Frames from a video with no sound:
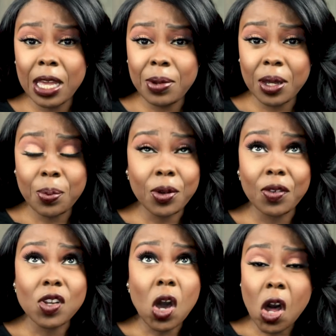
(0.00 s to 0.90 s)
baby
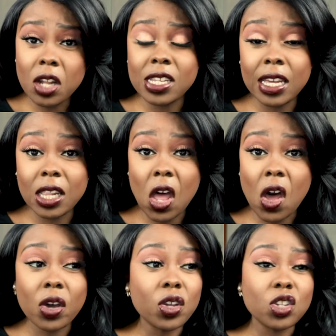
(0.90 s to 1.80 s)
approved all day
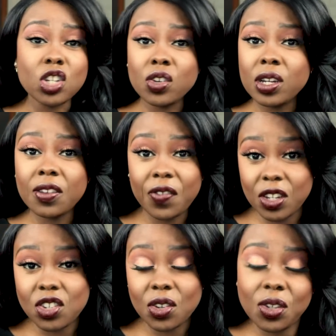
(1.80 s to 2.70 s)
long, Zury
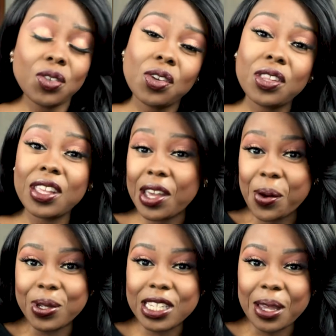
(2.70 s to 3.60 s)
official. You know that they
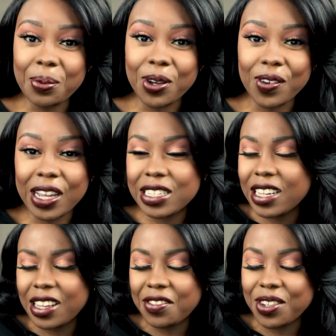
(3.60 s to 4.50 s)
always come correct. I
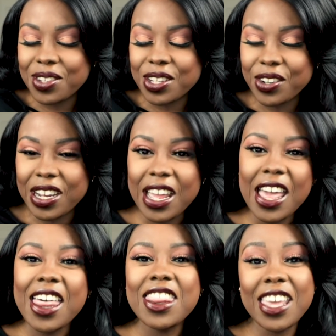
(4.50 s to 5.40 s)
love you, Zury.
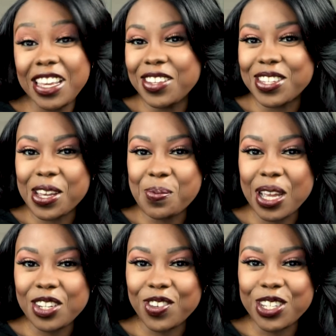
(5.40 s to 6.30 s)
Thank you so
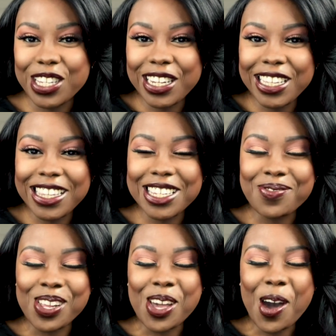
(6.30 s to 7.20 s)
much for sending this
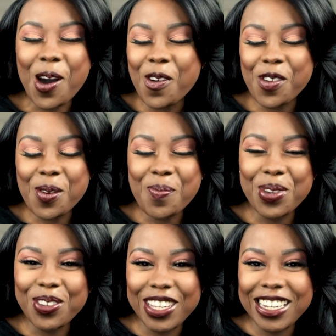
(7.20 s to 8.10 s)
one over,
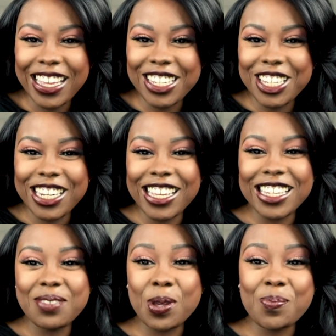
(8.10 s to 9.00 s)
Beauty Nation.
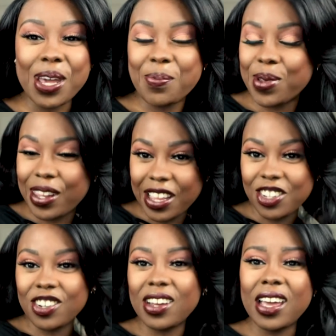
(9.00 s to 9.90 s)
It's been my pleasure
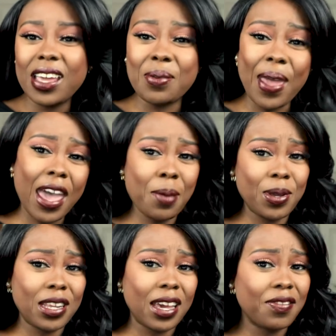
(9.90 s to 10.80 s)
pleasure. I am
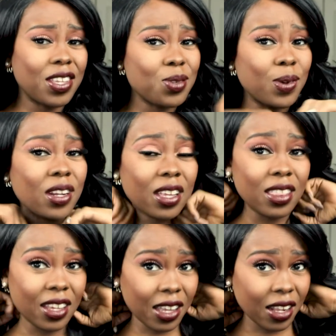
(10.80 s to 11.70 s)
happy to have this one
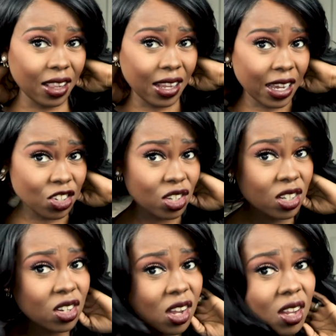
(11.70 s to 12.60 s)
in the
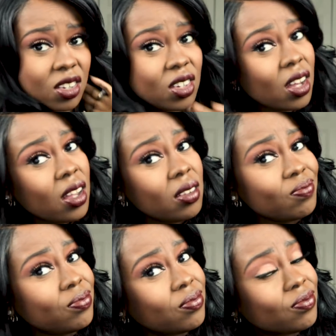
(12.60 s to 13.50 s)
collection, y'all. Y'all,
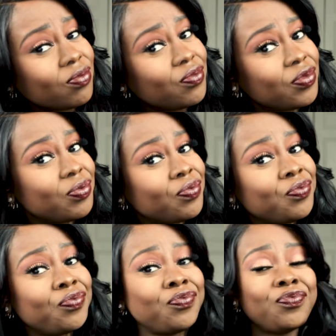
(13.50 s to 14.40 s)
mm,
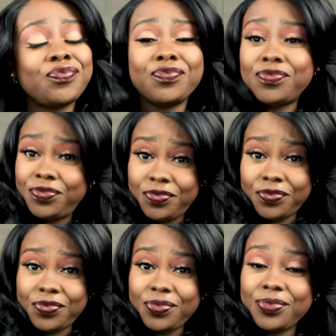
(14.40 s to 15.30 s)

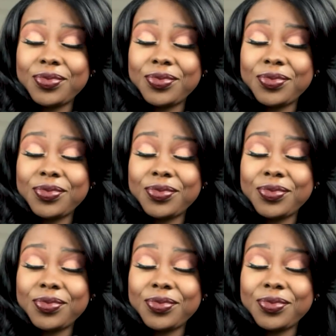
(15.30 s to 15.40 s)
mm.